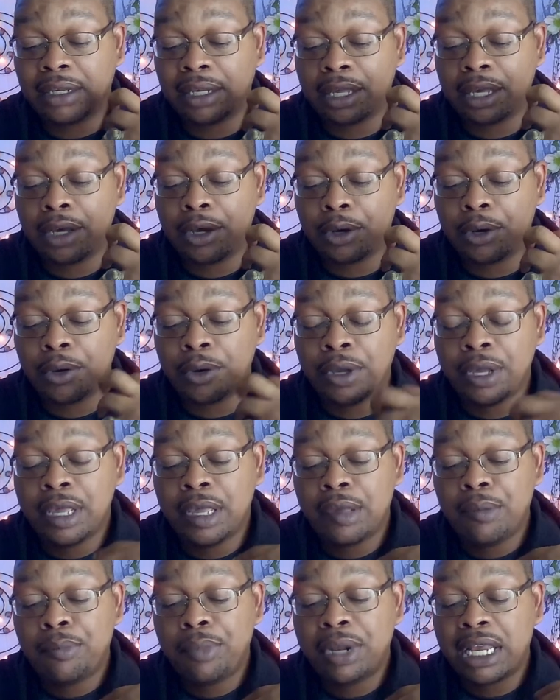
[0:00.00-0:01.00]
glow.
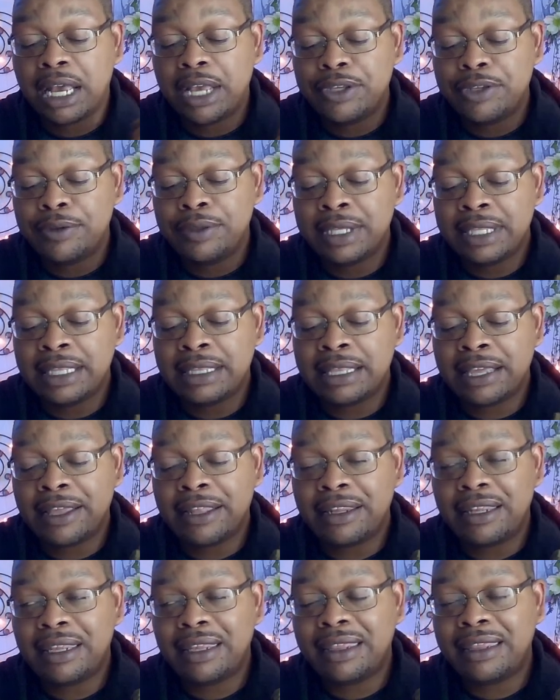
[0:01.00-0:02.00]
But I also think
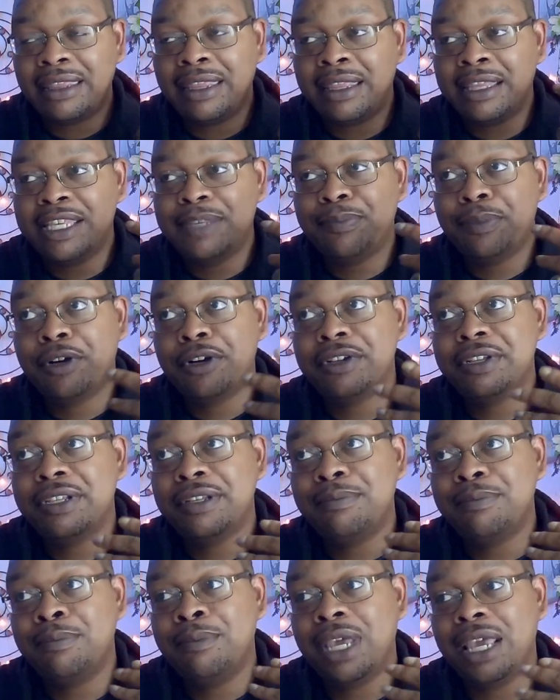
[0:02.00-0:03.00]
that this
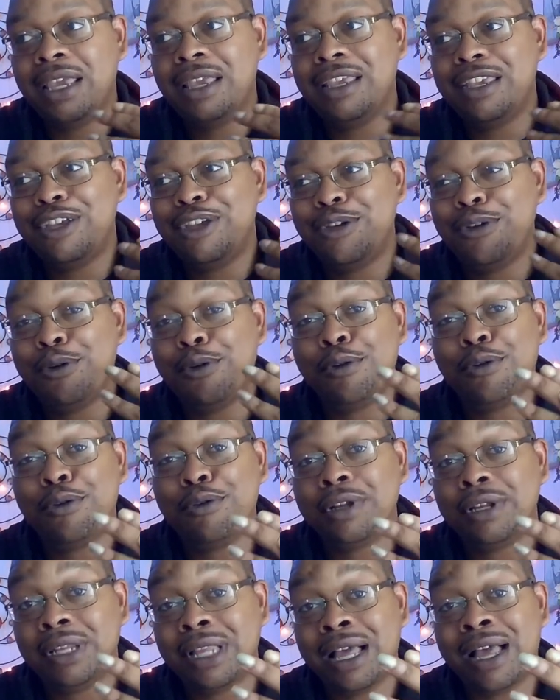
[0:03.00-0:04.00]
person may
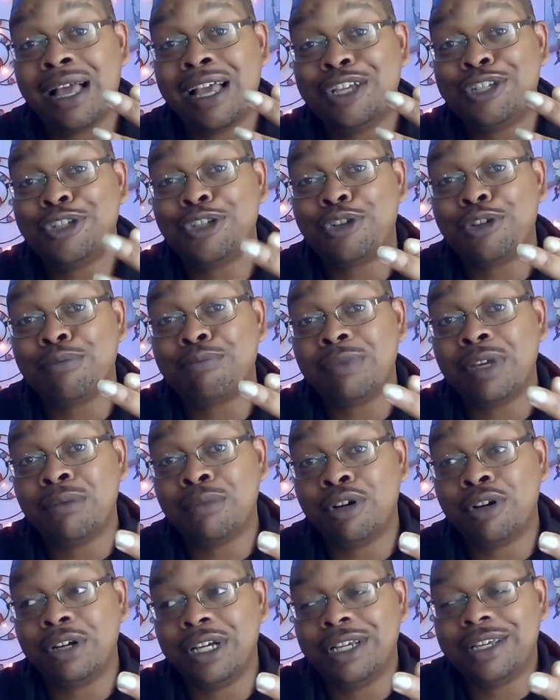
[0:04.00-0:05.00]
utilize your
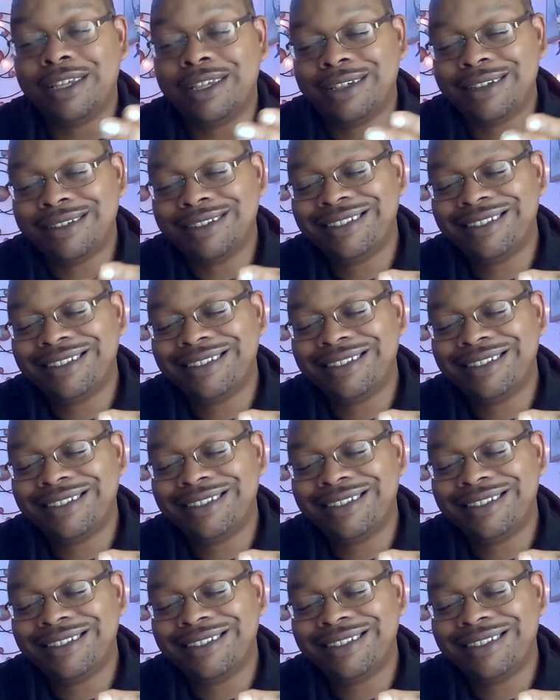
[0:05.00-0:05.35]
memory